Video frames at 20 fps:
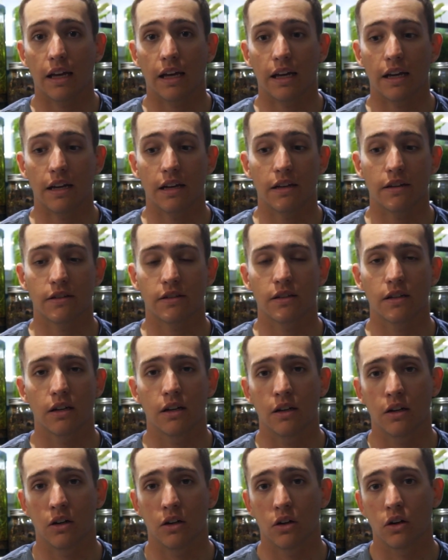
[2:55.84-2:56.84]
is
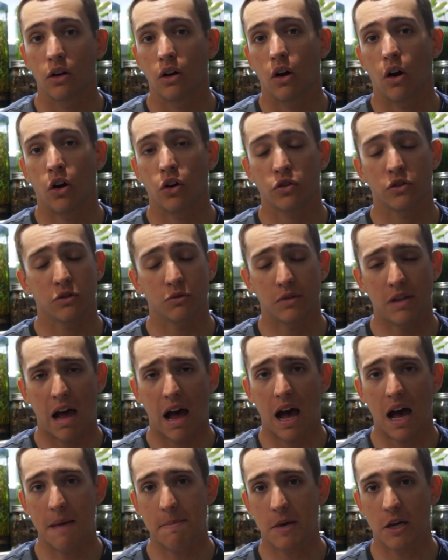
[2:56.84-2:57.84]
also
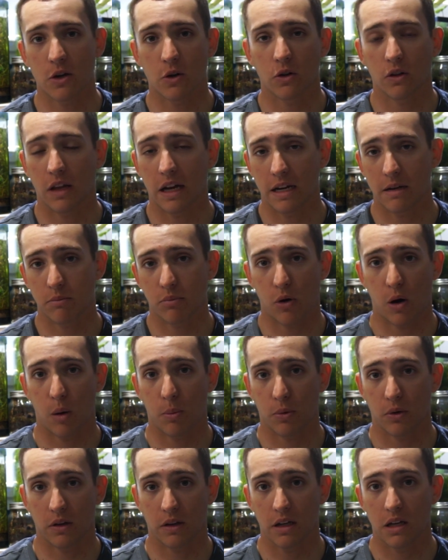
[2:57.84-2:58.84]
timing your light
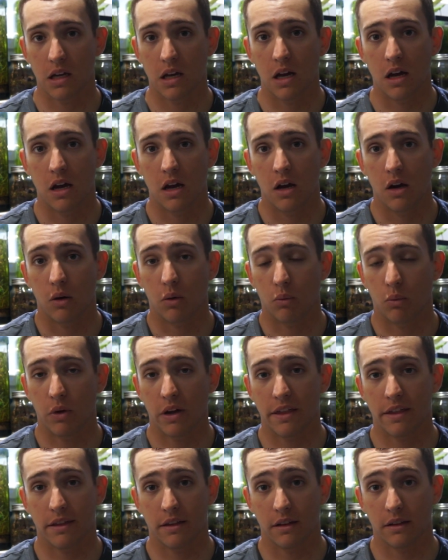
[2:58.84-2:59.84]
properly.
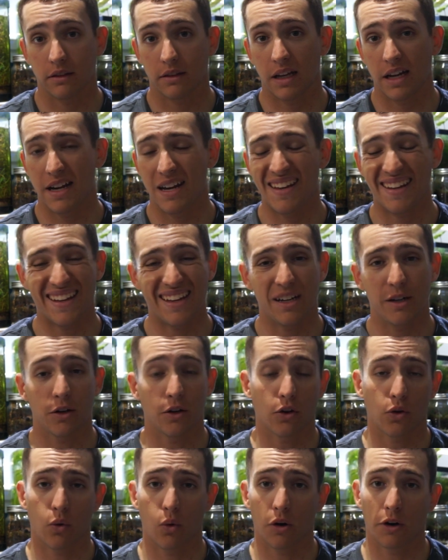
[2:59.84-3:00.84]
With lighting in an
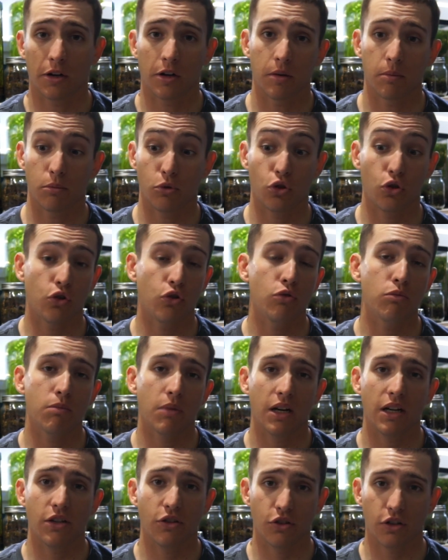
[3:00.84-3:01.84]
aquarium, too
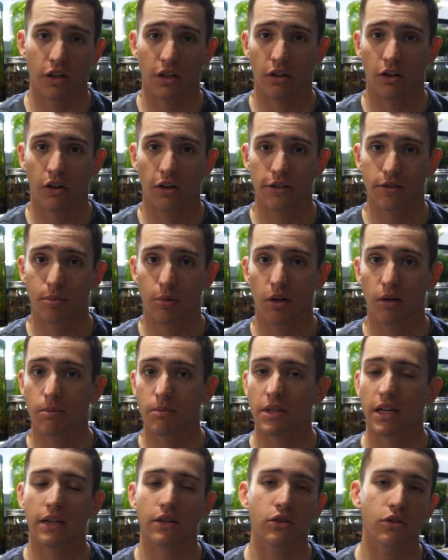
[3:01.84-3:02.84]
much can cause
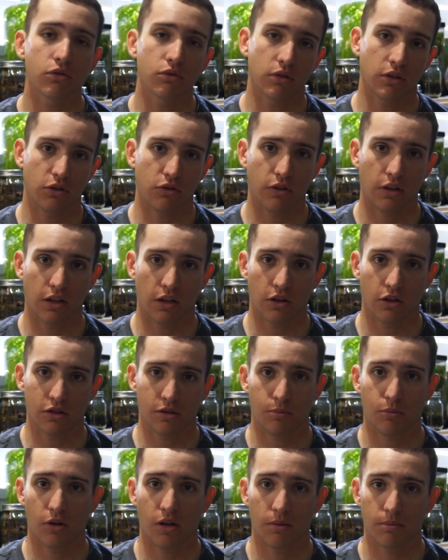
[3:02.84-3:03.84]
problems and too little can cause
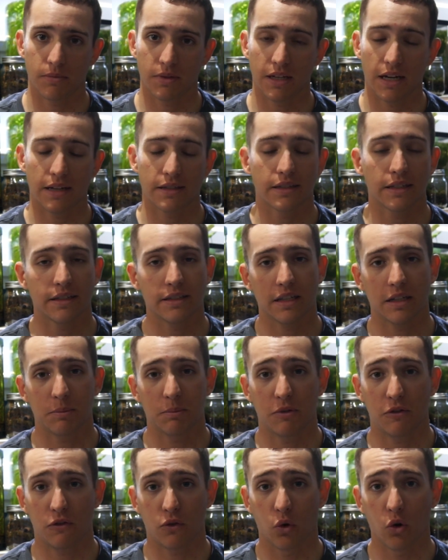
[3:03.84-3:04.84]
problems. As I said
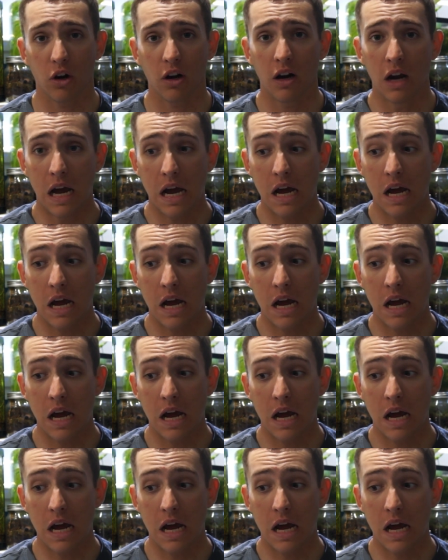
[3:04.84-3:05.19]
before,